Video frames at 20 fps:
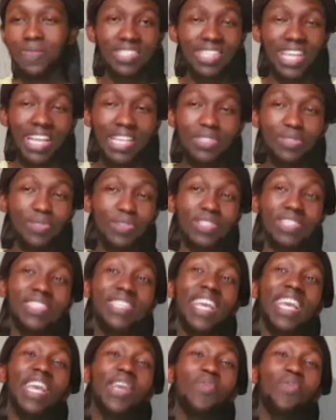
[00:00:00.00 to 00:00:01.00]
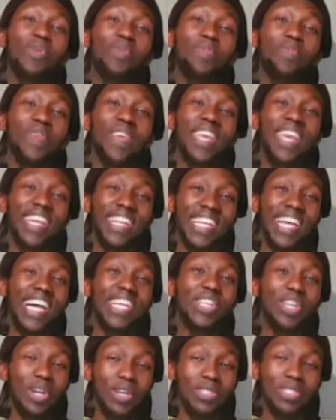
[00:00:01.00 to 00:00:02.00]
Thanks for staying with me and
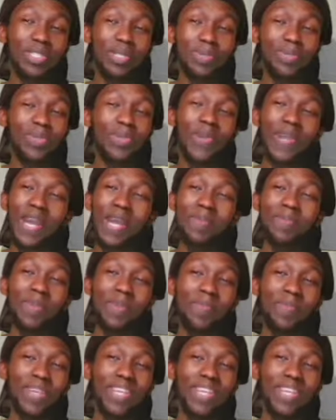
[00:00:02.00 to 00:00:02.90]
not unsubscribing,